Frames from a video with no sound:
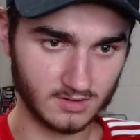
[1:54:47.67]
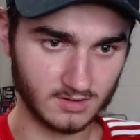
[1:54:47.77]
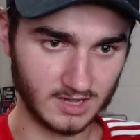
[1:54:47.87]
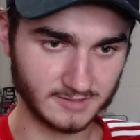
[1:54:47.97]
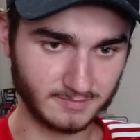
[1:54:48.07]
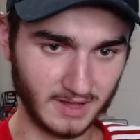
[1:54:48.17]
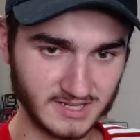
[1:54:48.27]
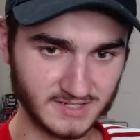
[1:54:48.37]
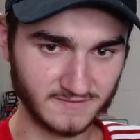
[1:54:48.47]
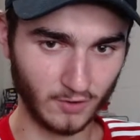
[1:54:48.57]
Has
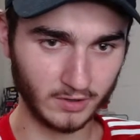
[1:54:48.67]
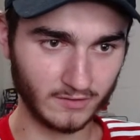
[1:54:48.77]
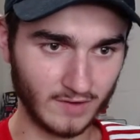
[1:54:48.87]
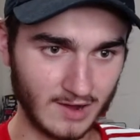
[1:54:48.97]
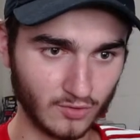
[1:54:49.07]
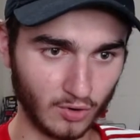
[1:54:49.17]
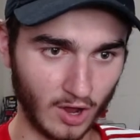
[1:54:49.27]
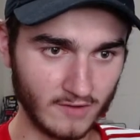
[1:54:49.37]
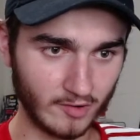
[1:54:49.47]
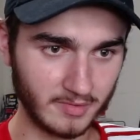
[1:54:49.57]
players falling around all
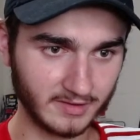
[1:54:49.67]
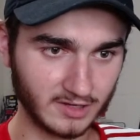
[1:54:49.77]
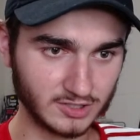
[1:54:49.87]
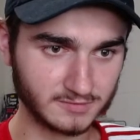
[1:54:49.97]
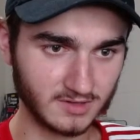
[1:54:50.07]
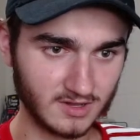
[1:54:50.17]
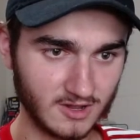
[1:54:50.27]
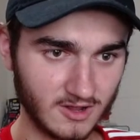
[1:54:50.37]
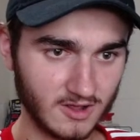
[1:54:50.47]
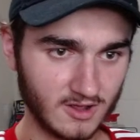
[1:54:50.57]
over him, and then goes,
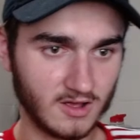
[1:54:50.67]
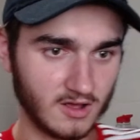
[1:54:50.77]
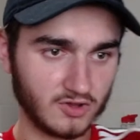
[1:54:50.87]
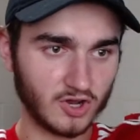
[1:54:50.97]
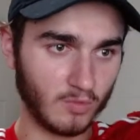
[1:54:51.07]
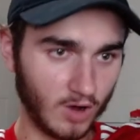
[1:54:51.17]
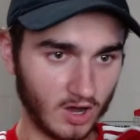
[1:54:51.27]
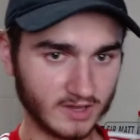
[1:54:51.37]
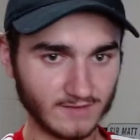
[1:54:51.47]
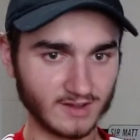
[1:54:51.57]
you know what, I'll
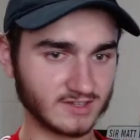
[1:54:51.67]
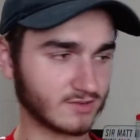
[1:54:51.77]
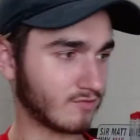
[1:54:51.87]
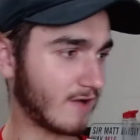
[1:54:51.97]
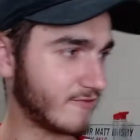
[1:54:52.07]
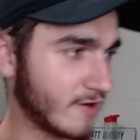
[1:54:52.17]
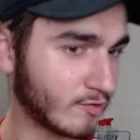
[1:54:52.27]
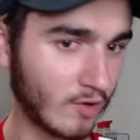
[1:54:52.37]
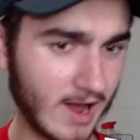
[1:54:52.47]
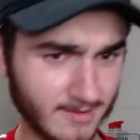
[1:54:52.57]
give it into Raphael
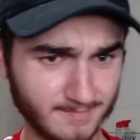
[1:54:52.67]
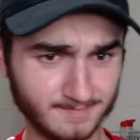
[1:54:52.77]
Varane.